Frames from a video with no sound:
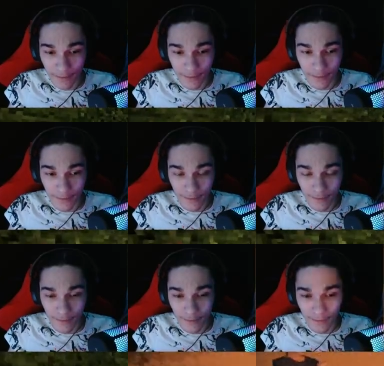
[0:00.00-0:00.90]

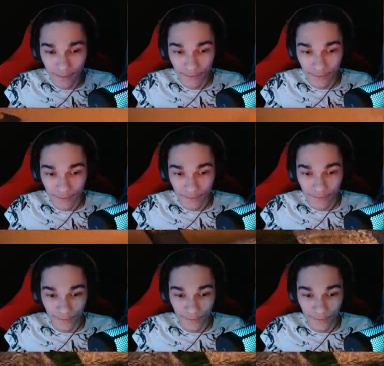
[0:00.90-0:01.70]
Nobody speaks.